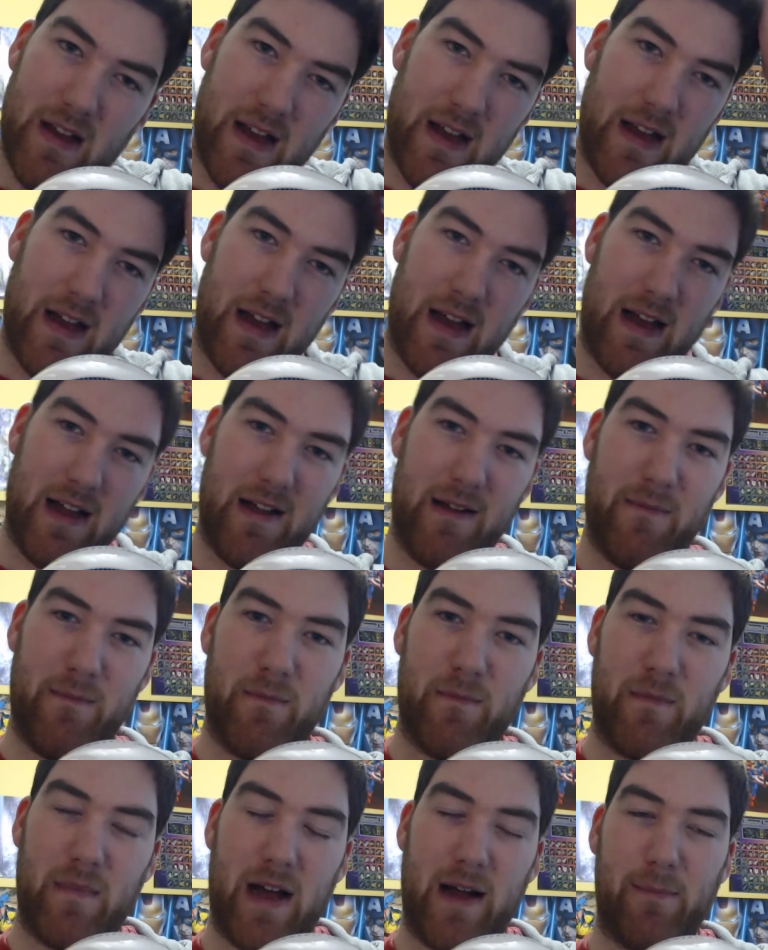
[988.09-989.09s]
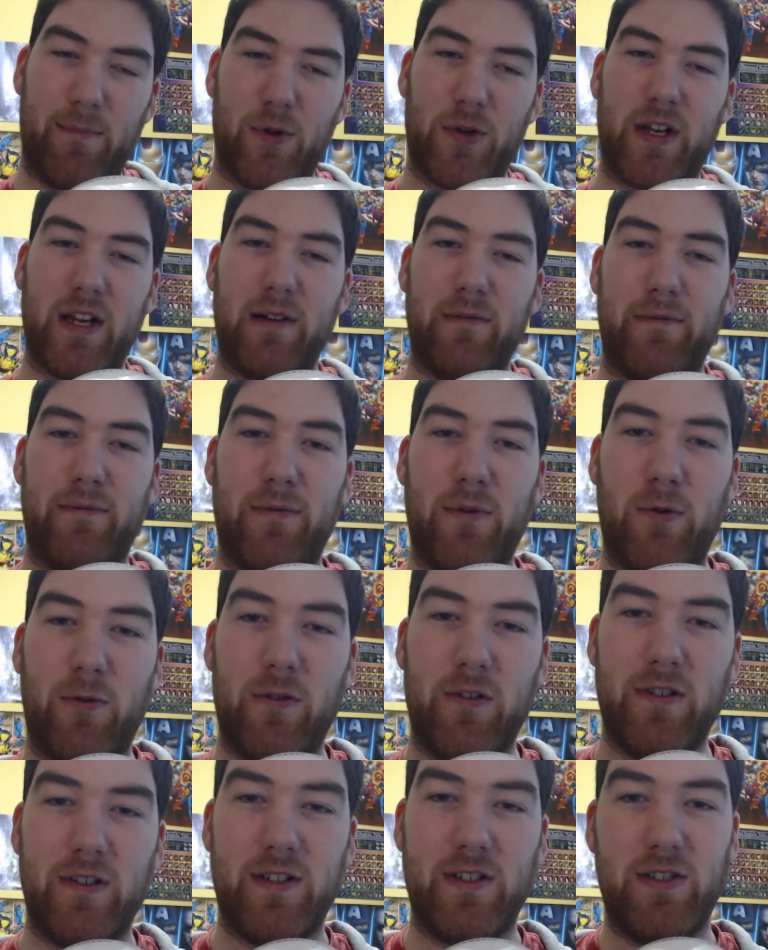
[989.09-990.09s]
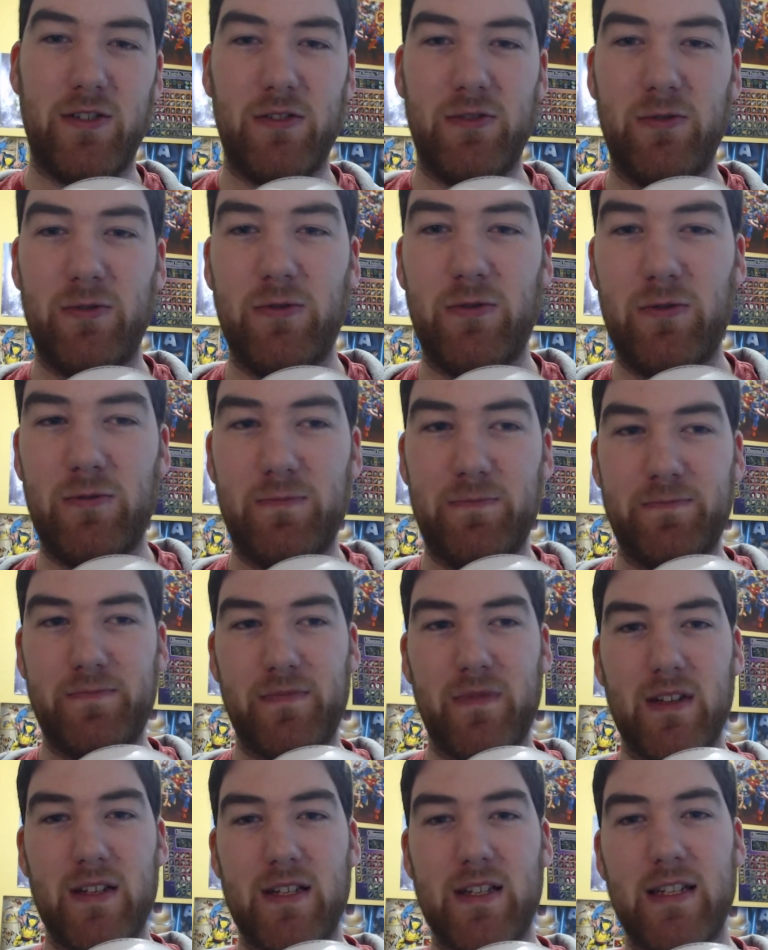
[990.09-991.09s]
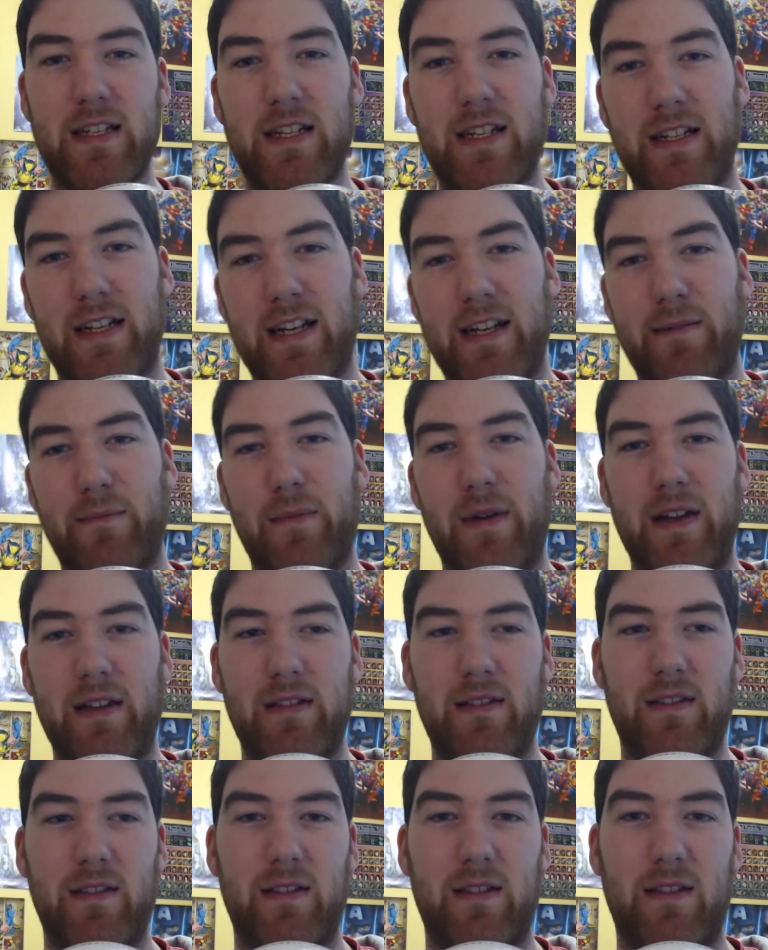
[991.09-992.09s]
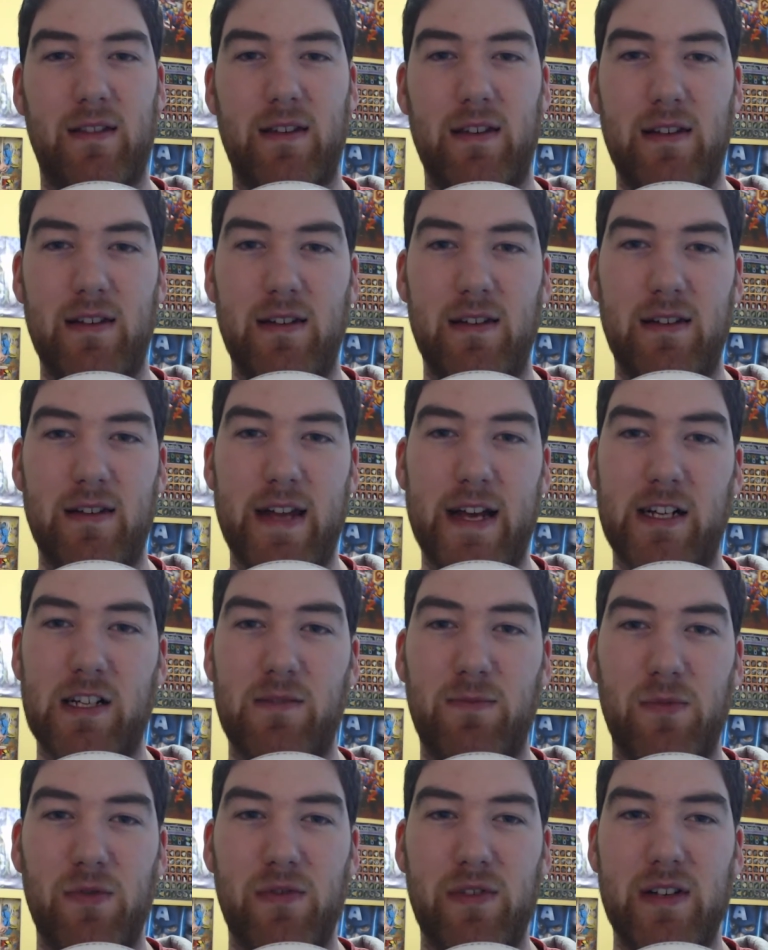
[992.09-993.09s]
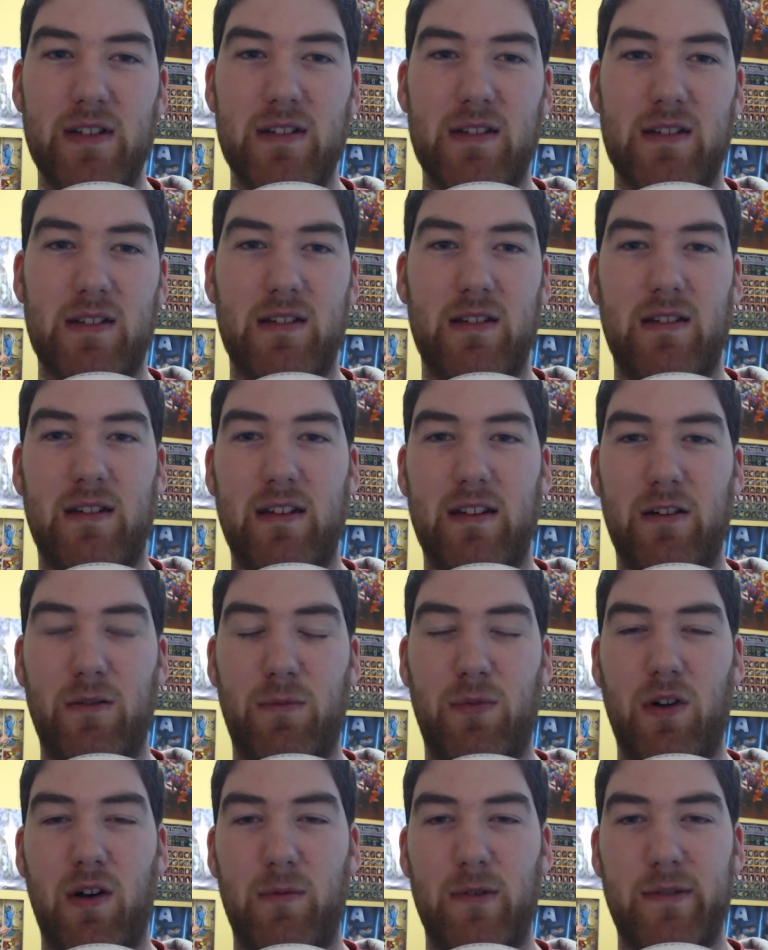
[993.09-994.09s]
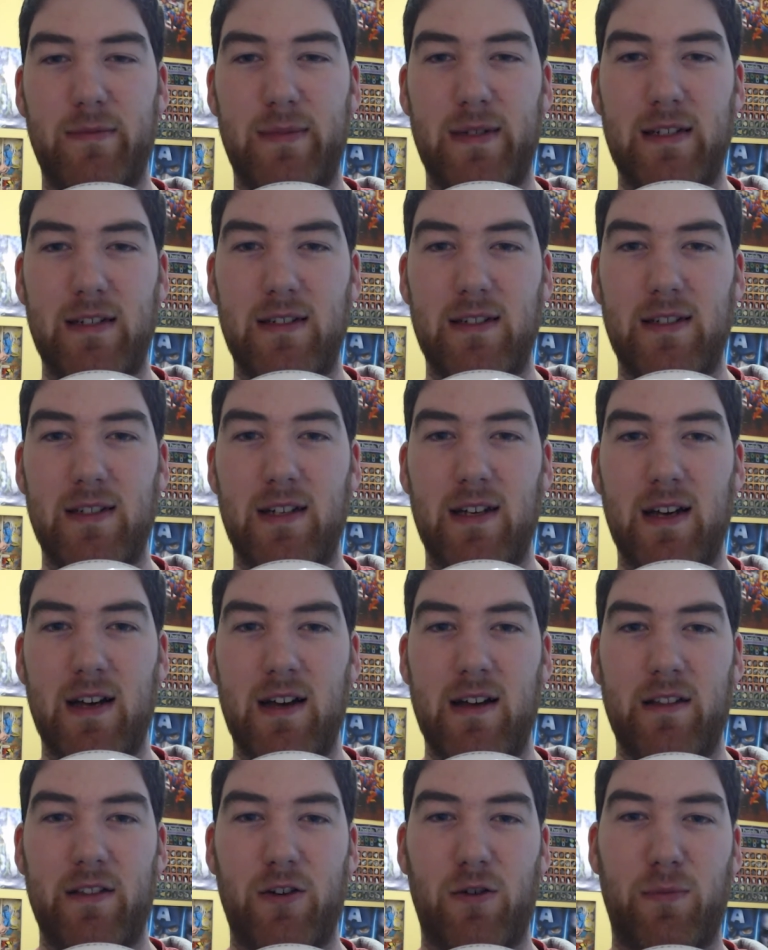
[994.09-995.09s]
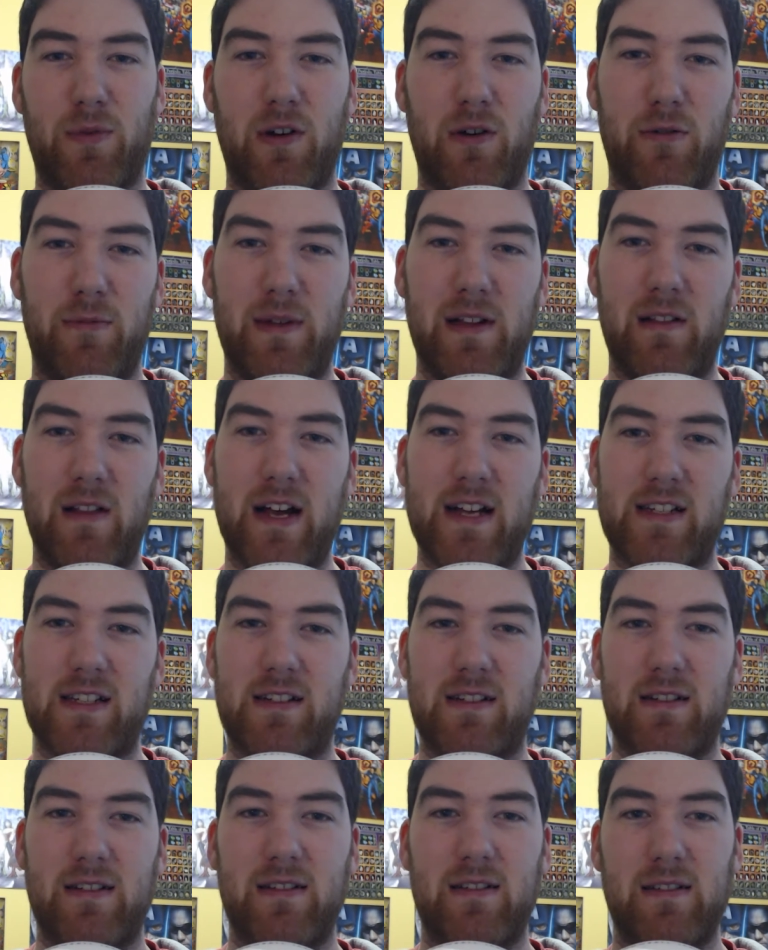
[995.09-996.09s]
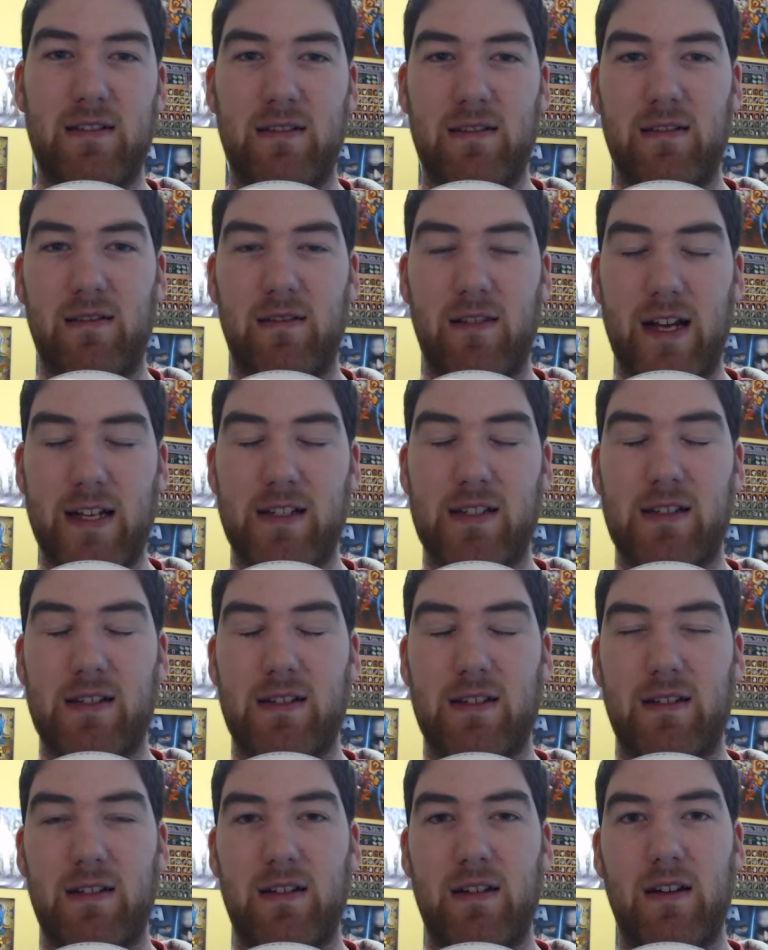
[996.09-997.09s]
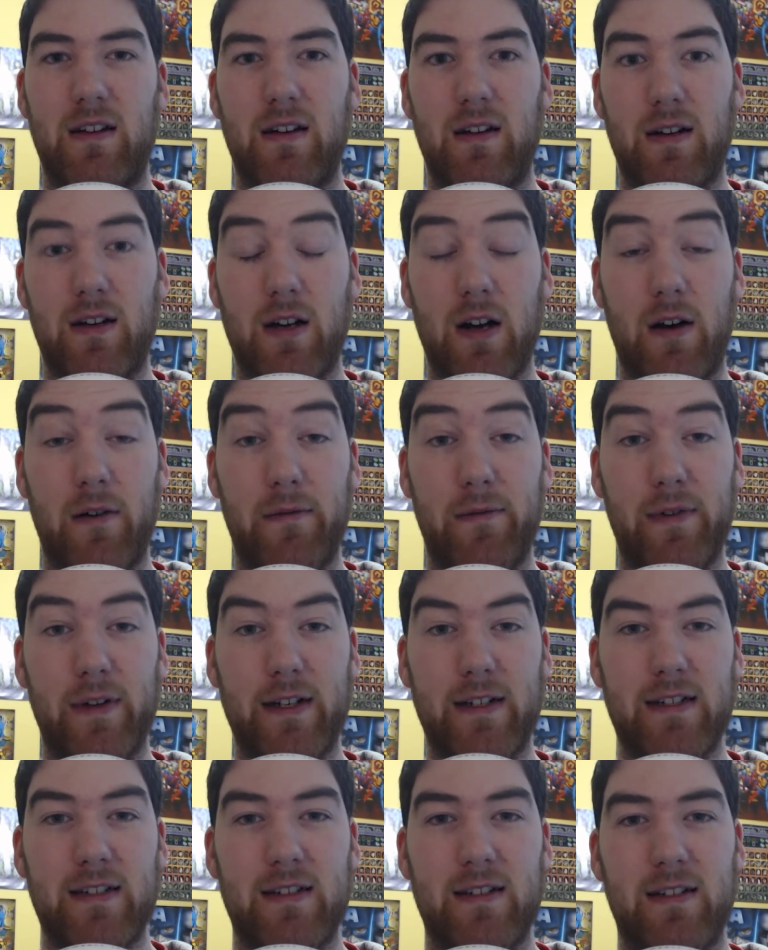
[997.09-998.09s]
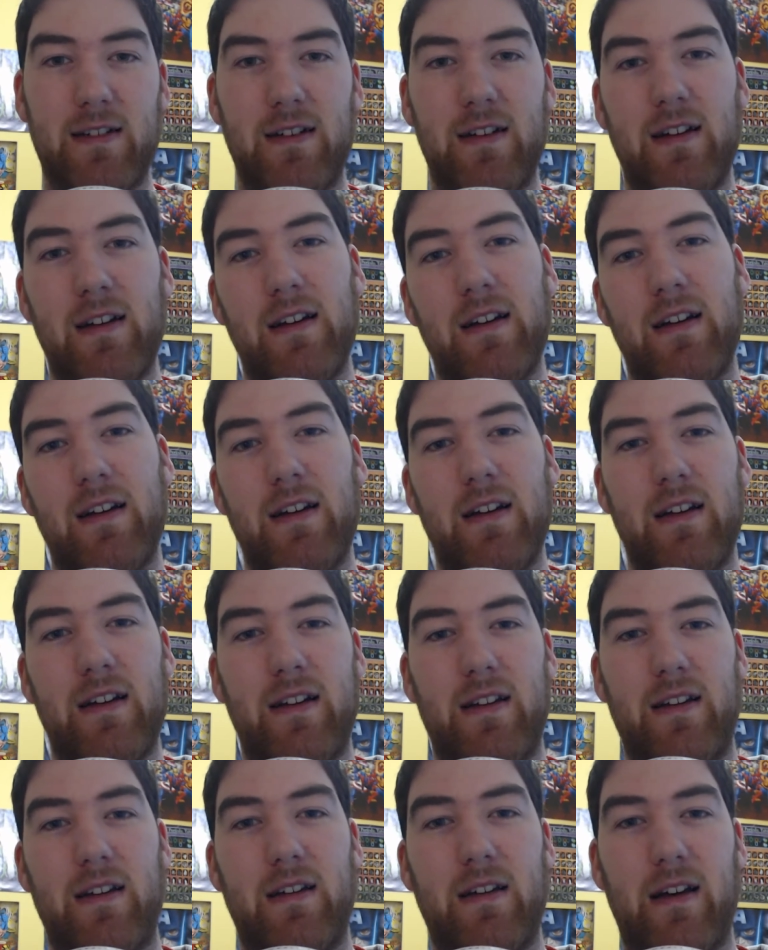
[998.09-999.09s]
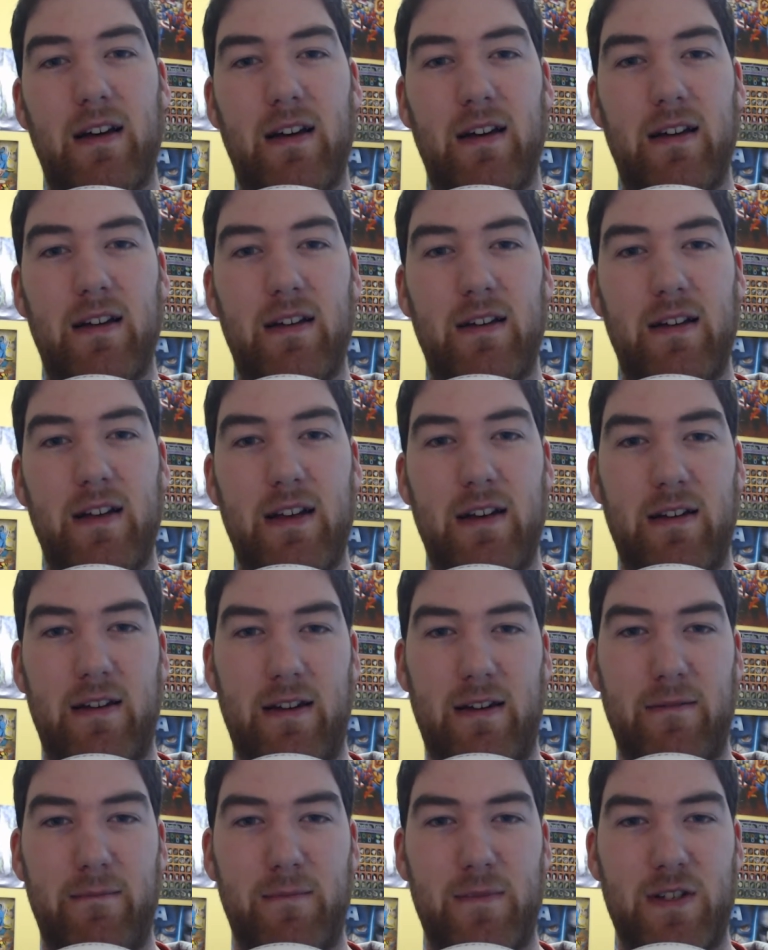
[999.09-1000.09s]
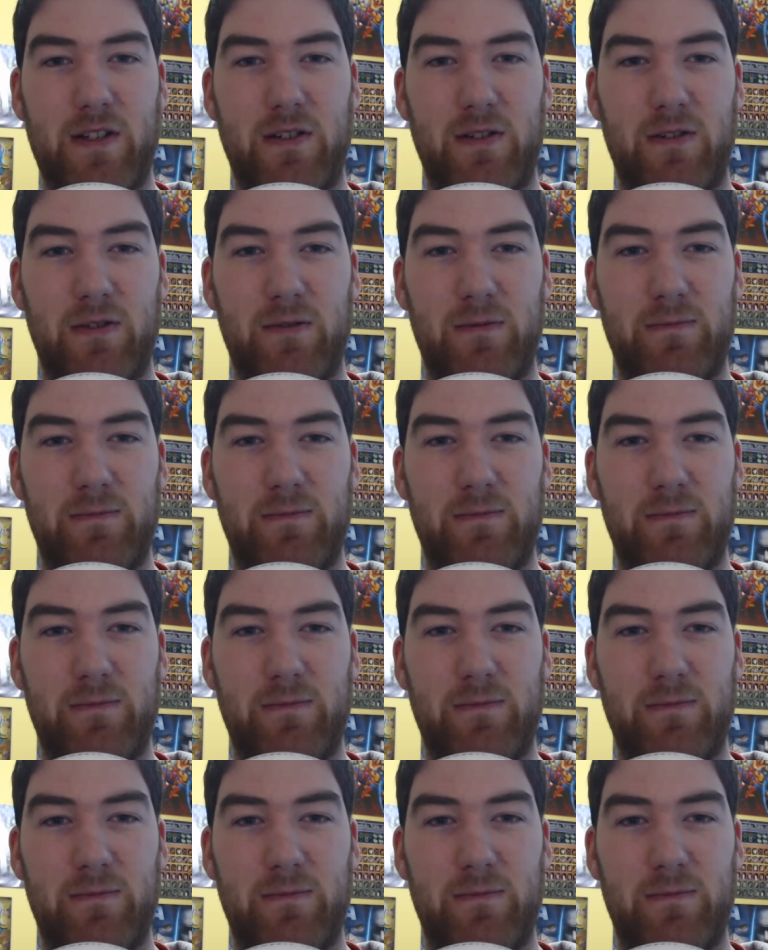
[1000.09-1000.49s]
I'm looking forward to seeing him in the next movies. There'll probably be less conflict in him. So